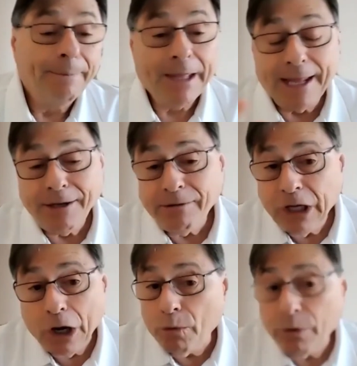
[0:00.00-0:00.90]
And then,
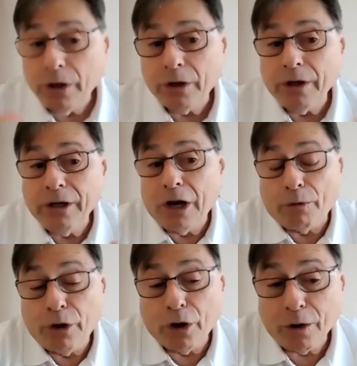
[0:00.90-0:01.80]
you're going
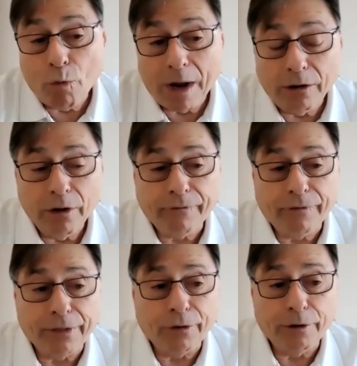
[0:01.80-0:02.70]
to want to look for
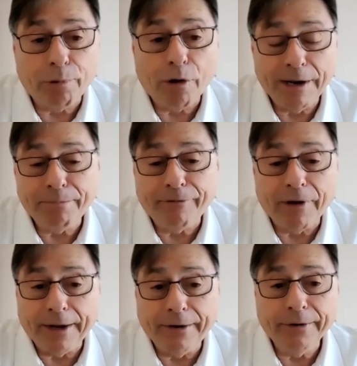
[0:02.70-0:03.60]
a third-party
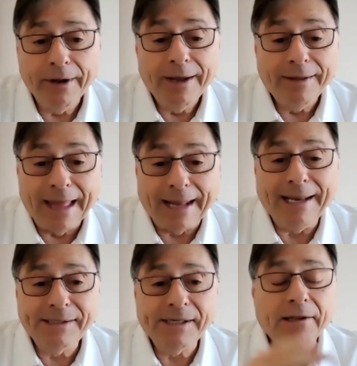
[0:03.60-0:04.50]
provider that
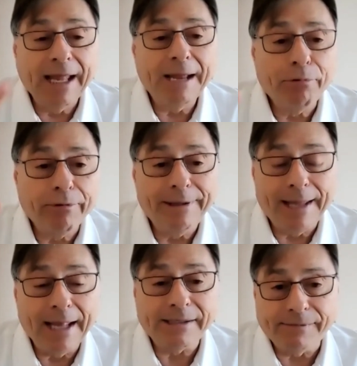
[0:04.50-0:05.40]
isn't labor
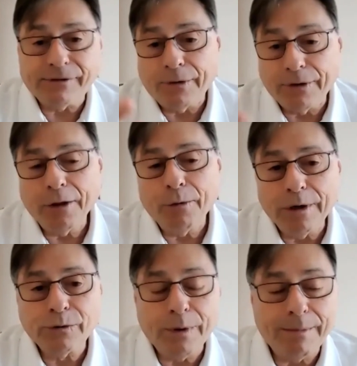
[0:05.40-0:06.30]
intensive. So in other
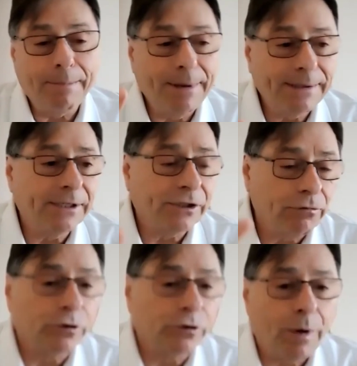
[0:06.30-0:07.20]
words, when my business
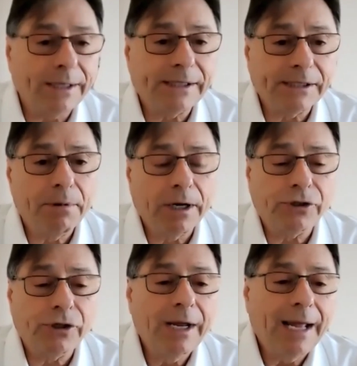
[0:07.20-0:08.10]
grows twice as
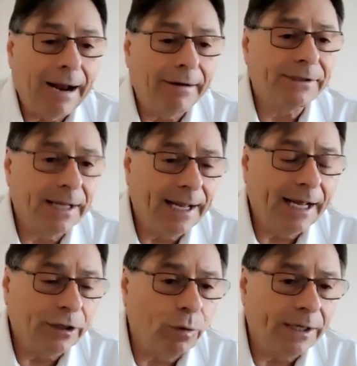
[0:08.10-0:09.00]
much, Harry's going to
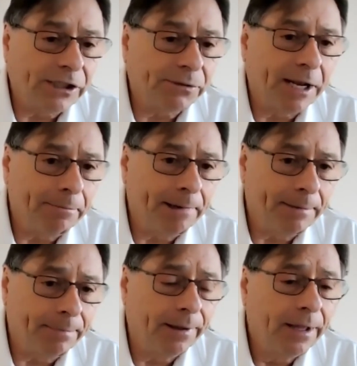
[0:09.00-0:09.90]
add twice as many
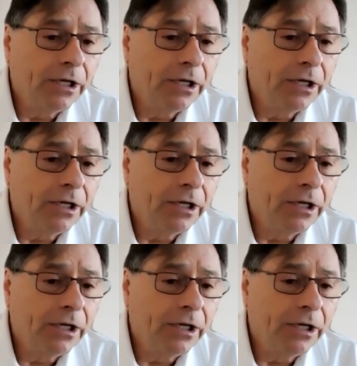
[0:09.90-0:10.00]
people.